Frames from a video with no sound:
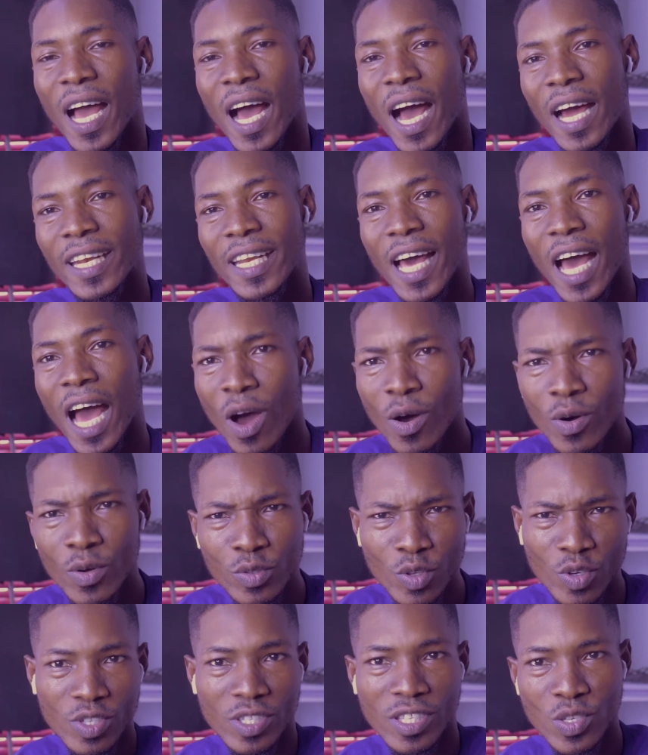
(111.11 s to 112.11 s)
And how
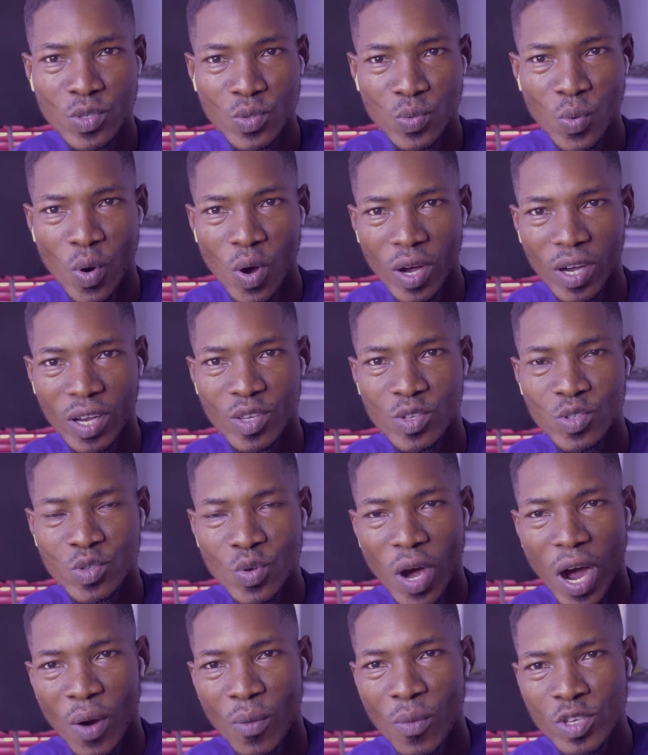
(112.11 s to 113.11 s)
does this work?
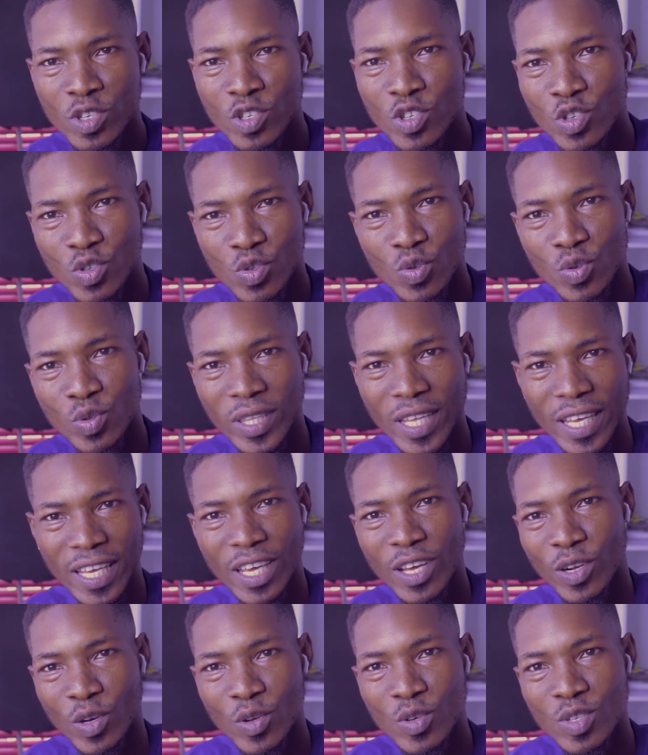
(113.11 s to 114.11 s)
So I want you to take
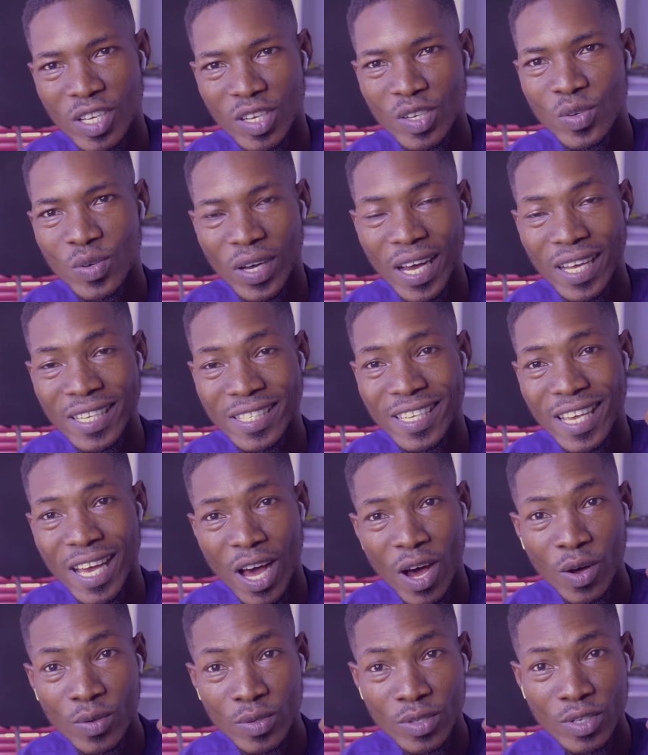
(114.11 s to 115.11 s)
a closer look at
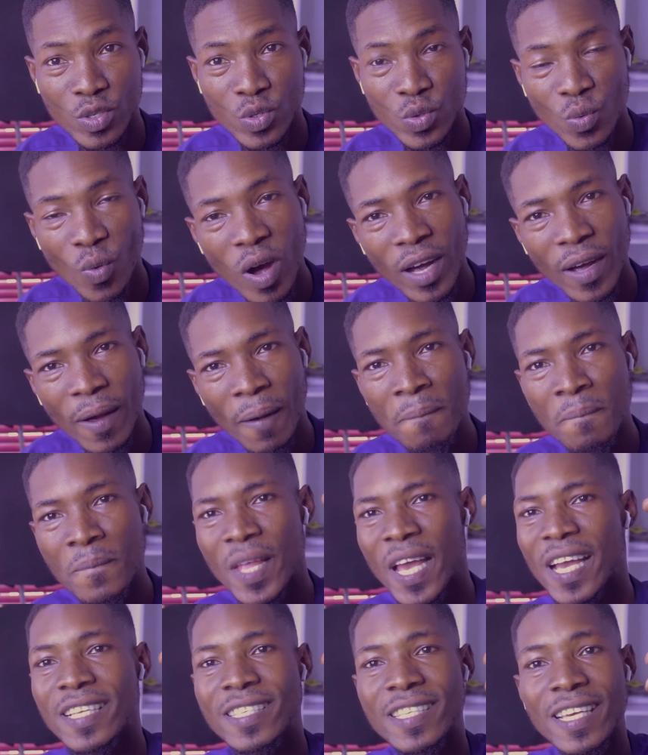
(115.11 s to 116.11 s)
how this works.
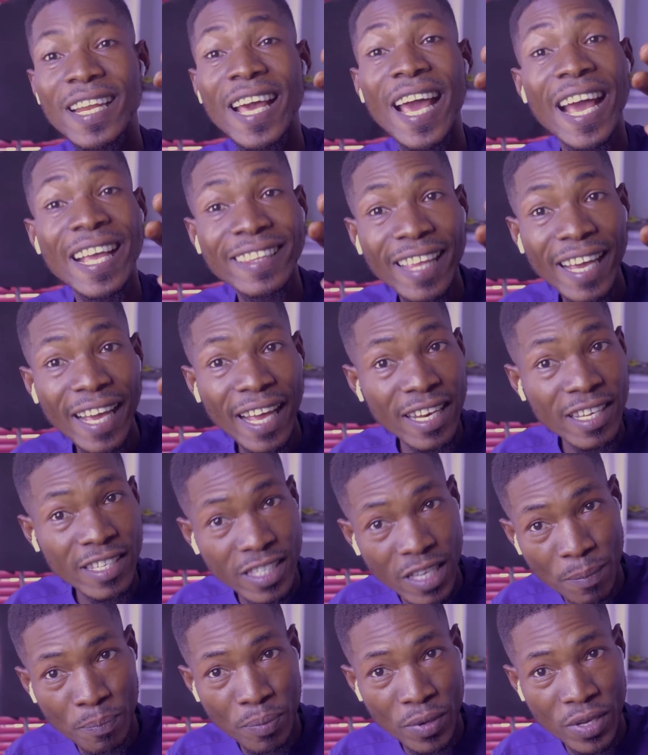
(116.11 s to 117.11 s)
It's an entirely
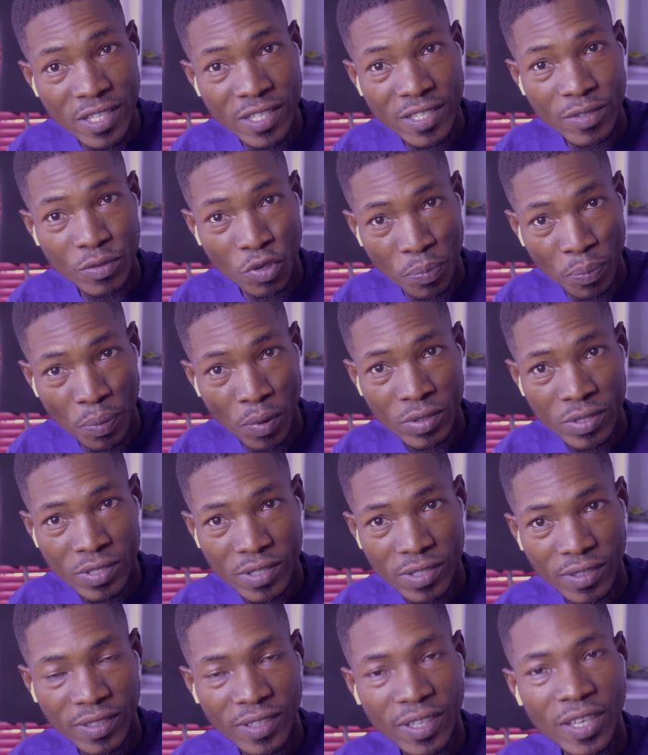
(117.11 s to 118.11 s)
separate report,
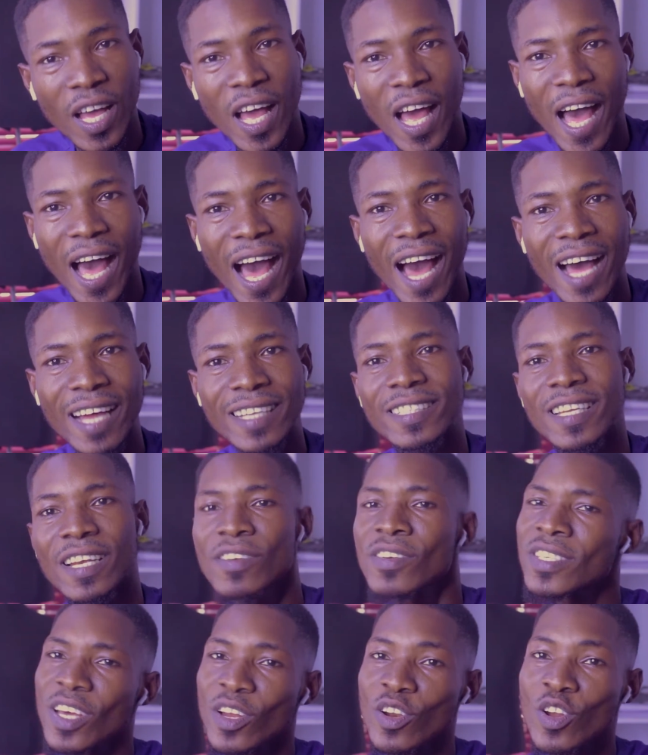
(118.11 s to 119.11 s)
and there
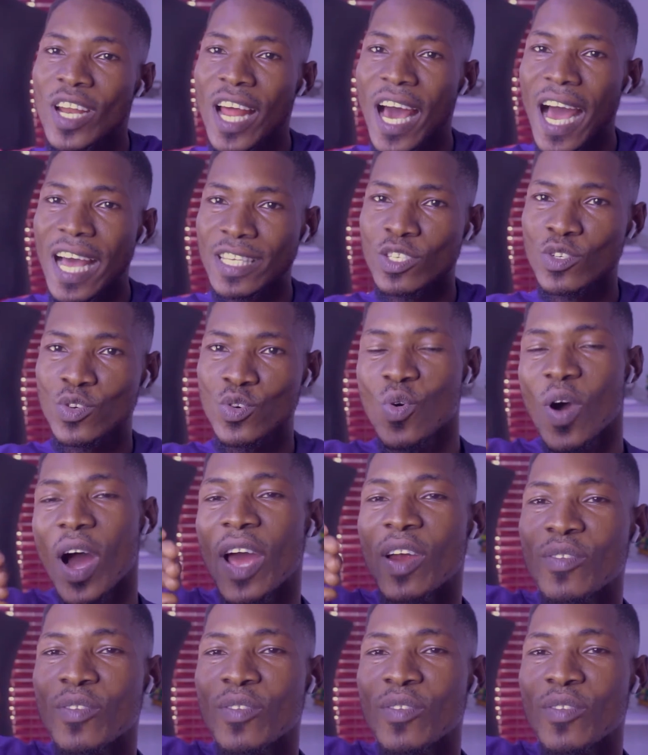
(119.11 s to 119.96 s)
is another article I